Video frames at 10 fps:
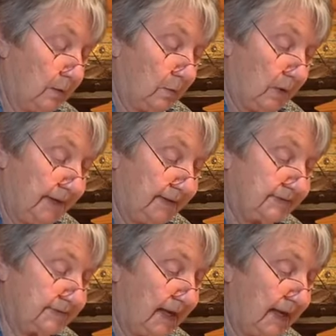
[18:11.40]
Why
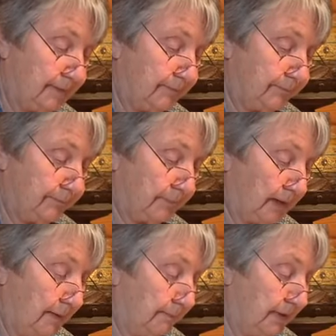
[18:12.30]
is that?
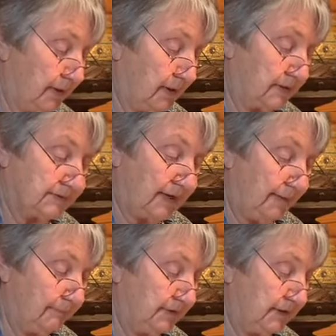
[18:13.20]
Because
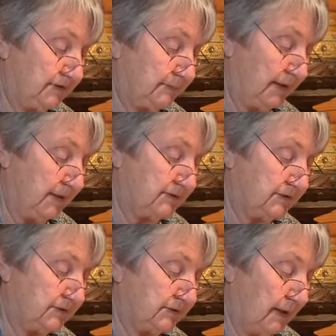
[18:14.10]
empty space
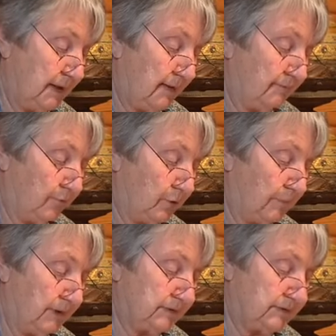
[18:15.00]
is
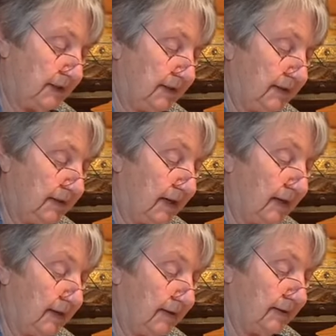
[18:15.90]
formless and
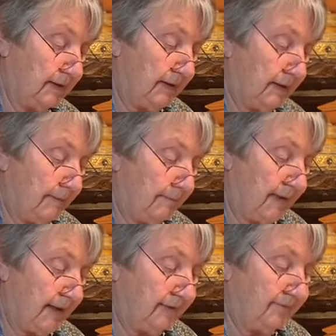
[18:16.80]
non
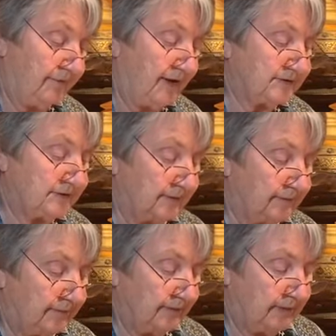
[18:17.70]

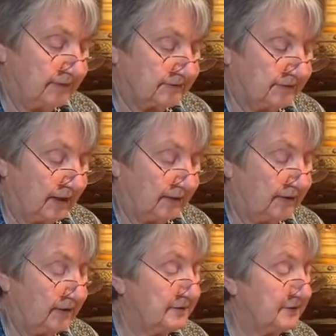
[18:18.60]
manifestive. It is not
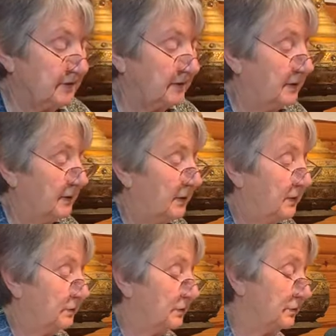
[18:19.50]
easy
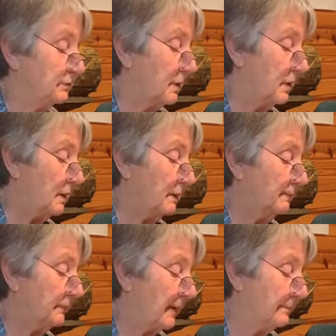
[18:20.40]
to draw
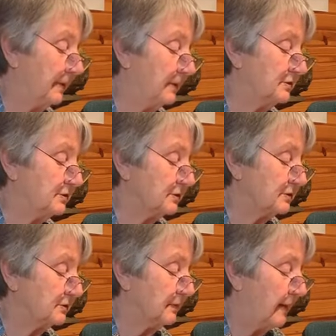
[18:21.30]

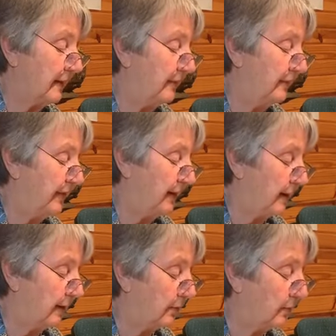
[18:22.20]
pictures
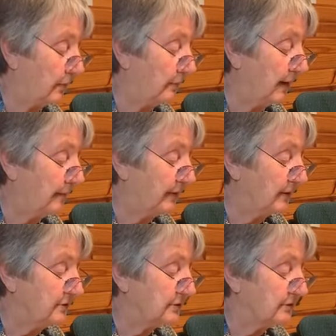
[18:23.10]
there or make
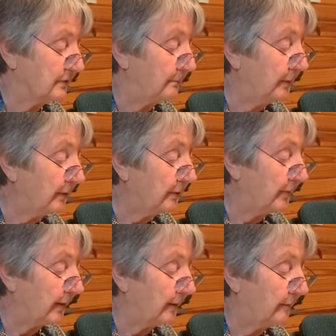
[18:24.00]
pictures appear
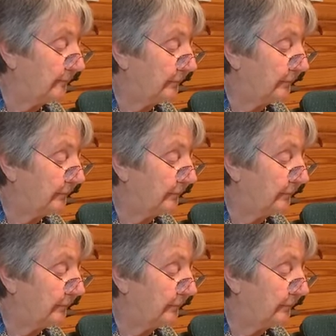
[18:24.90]
there.